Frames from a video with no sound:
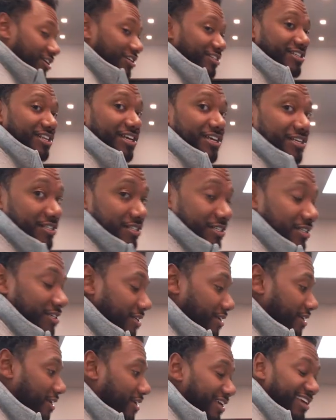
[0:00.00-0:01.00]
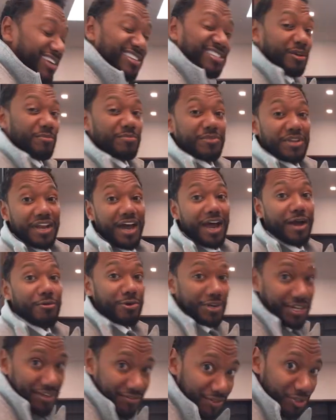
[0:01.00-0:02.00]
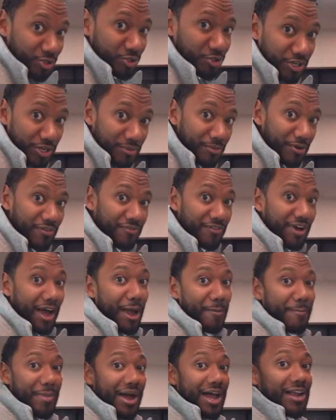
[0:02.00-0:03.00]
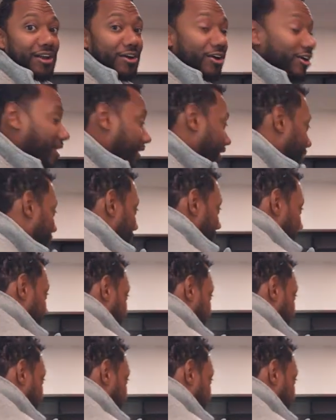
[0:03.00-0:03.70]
because this is something I would even dream of. I buy a lot of clothes,